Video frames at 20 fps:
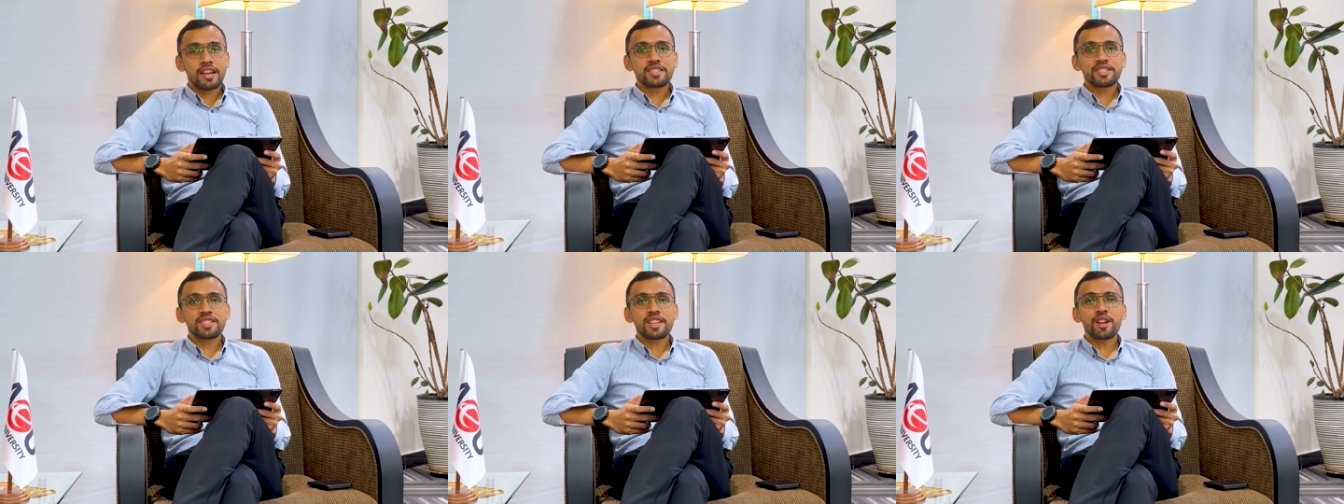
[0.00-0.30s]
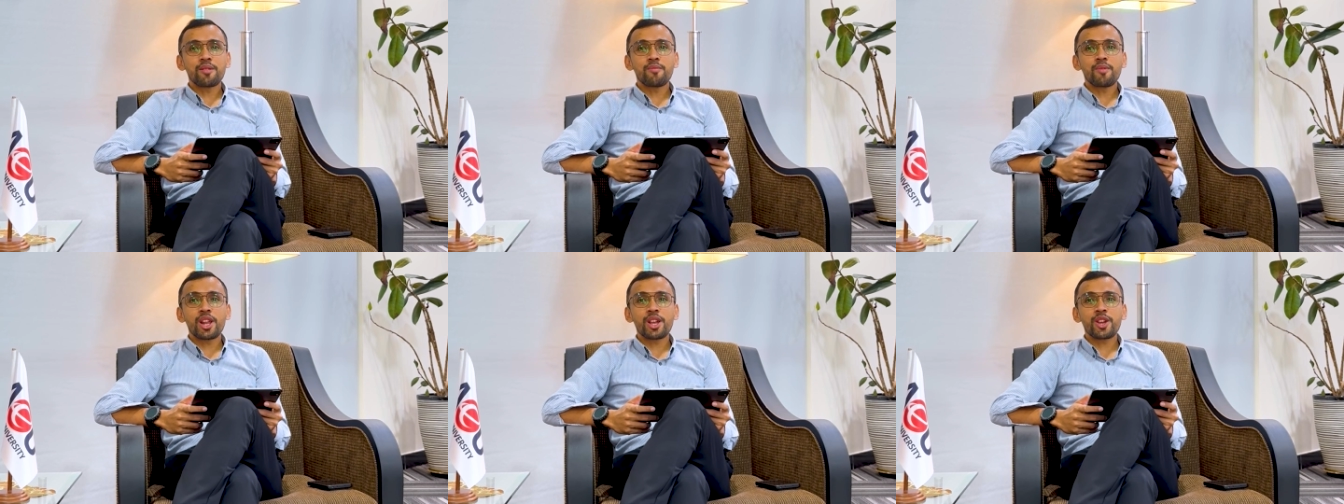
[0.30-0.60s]

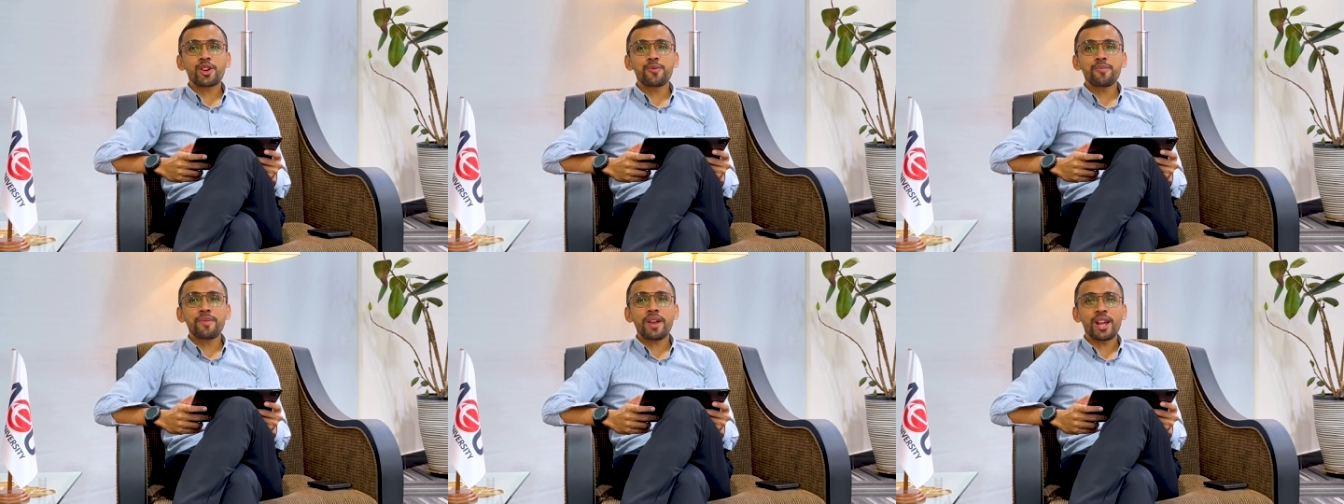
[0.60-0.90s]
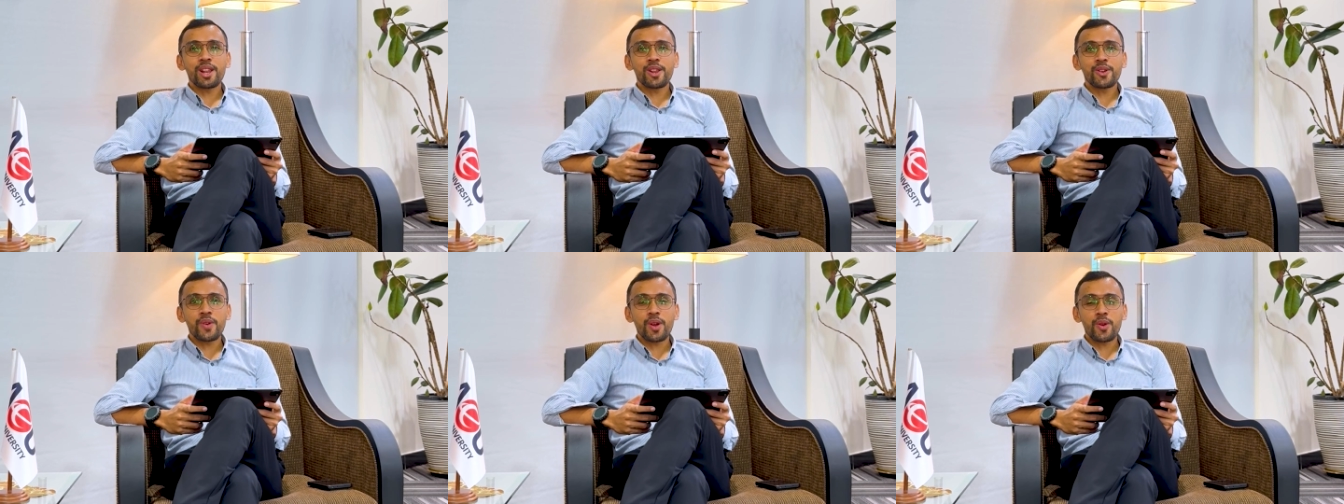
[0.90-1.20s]
Assalamualaikum,
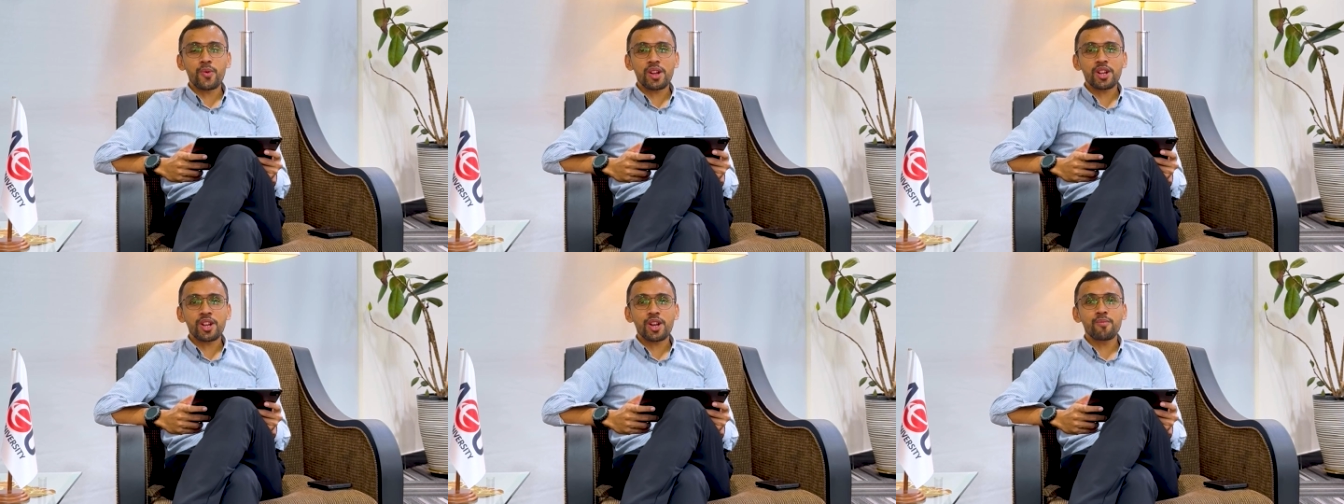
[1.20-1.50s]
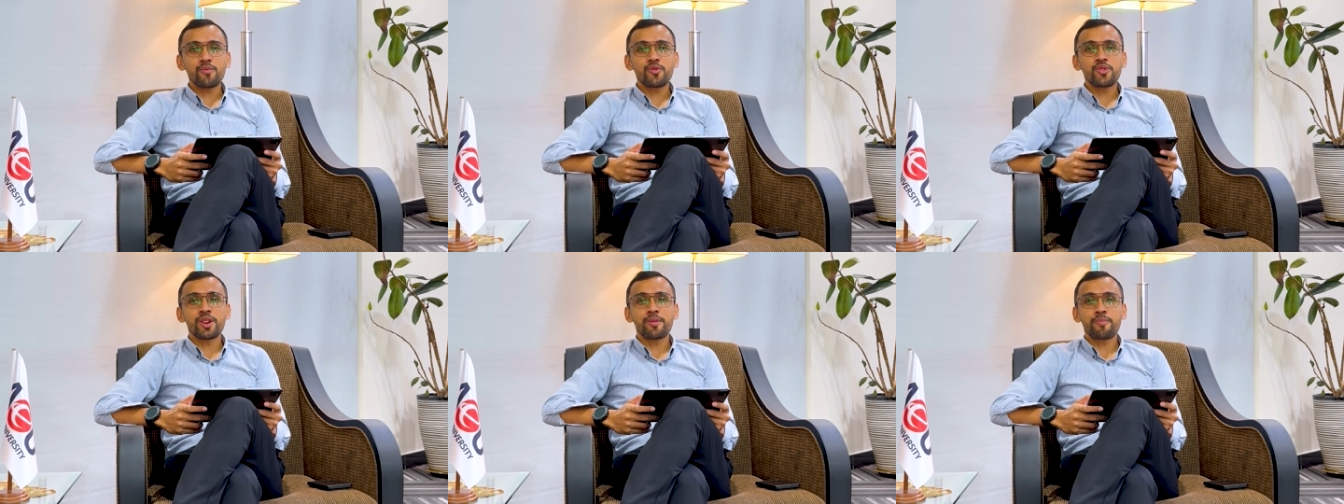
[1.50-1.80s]
hello and
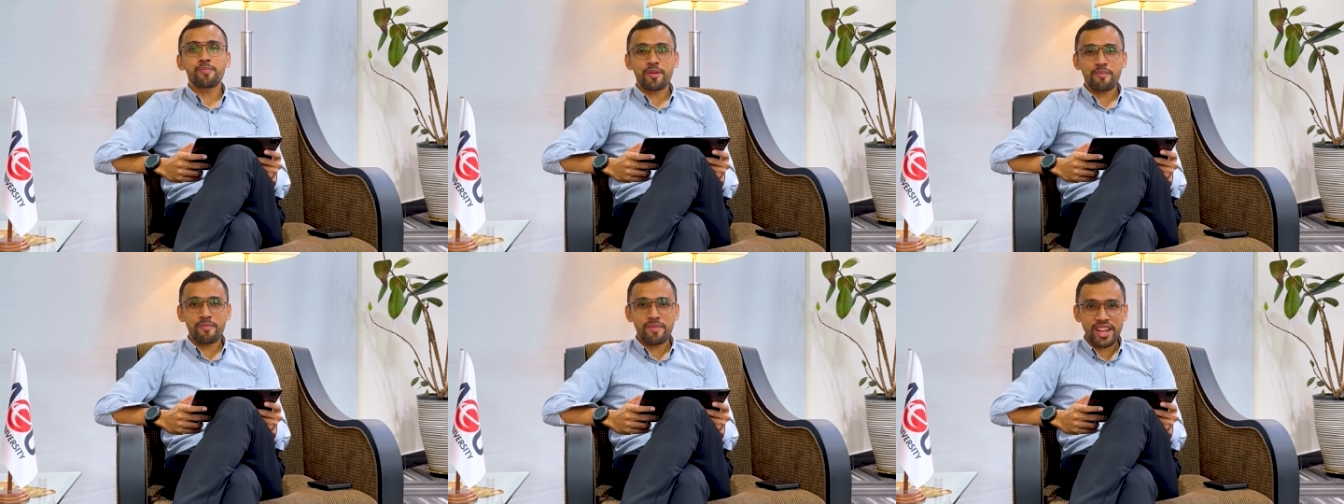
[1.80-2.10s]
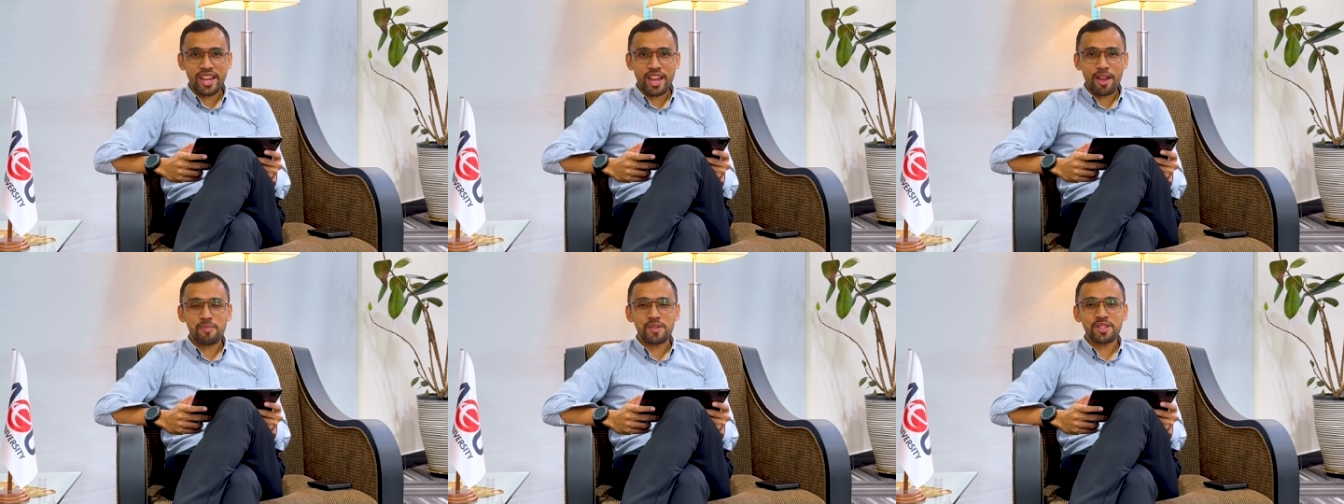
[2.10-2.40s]
welcome to a
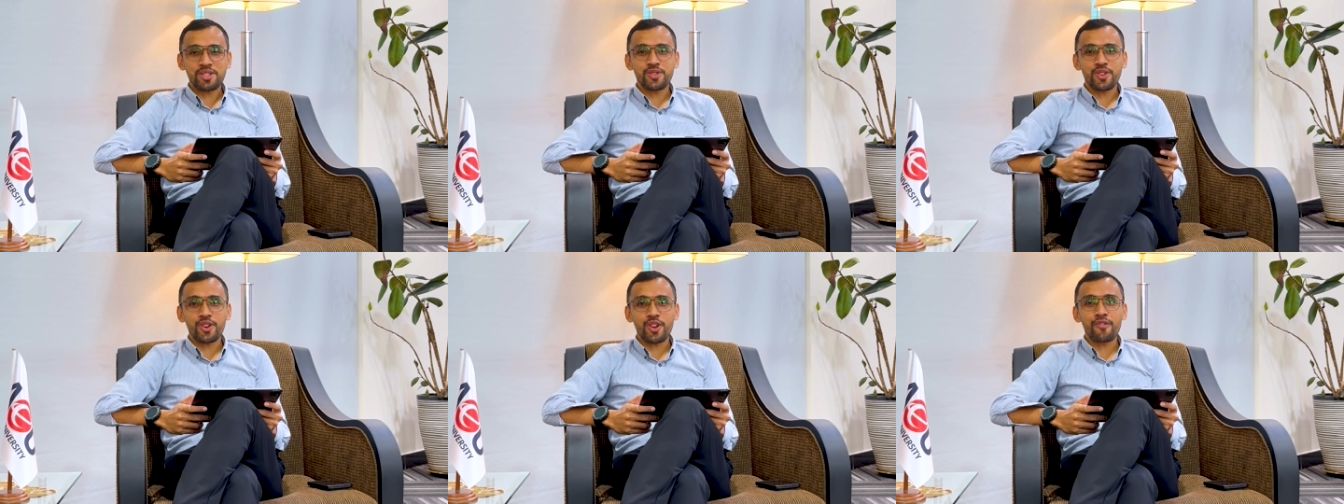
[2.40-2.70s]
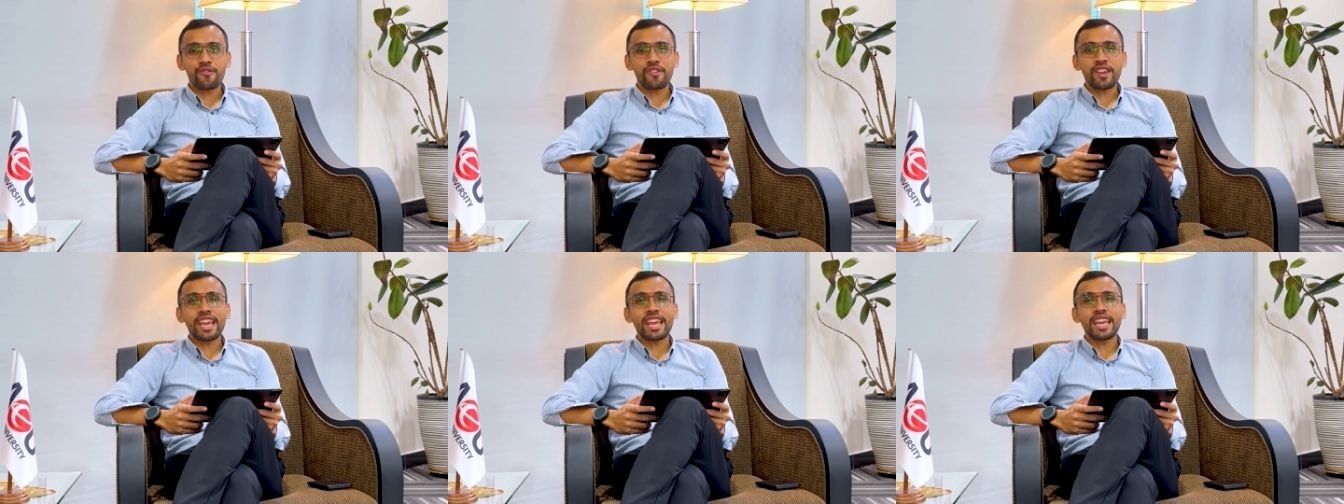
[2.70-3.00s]
premiere episode
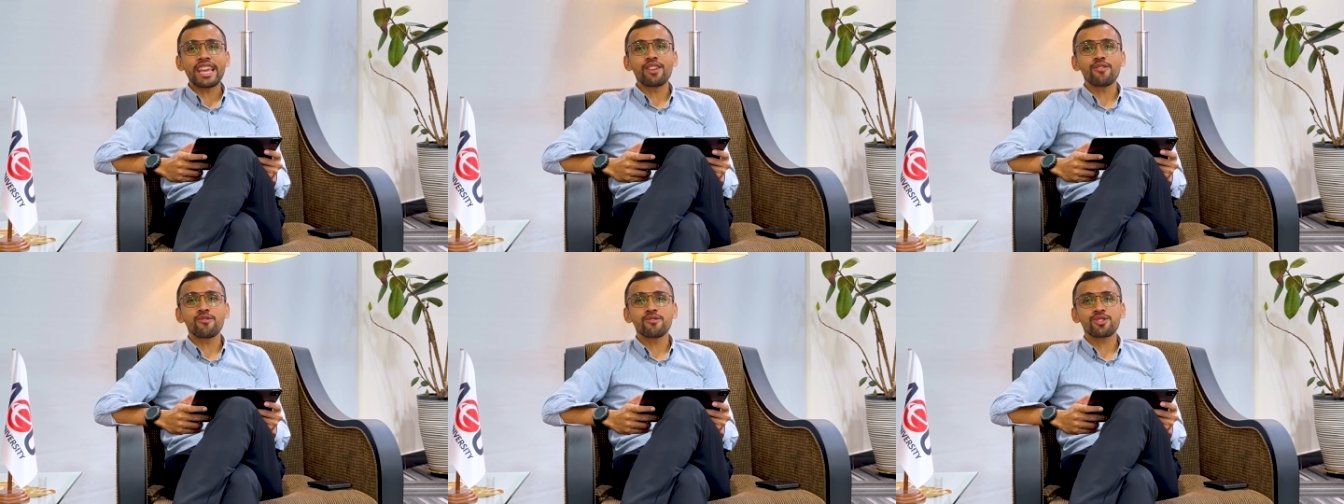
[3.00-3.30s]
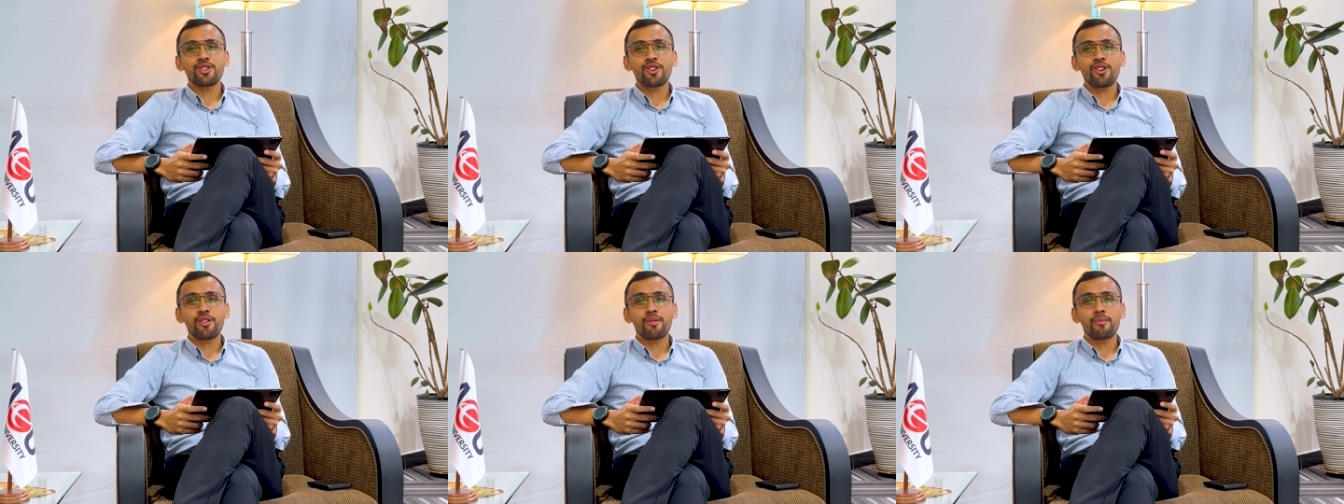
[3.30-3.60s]
of AeU
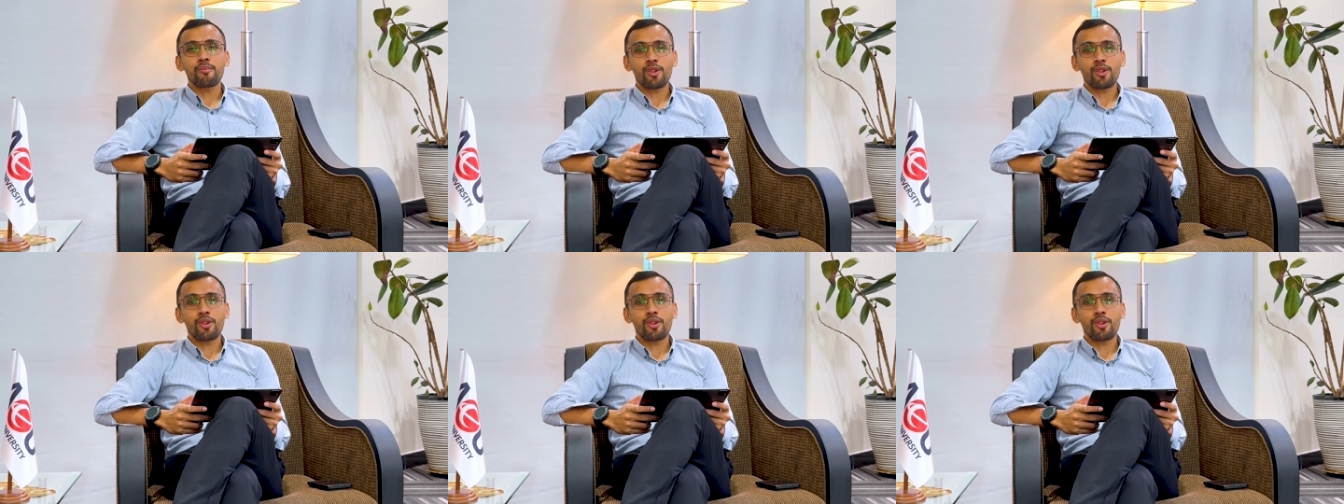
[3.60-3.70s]
Talk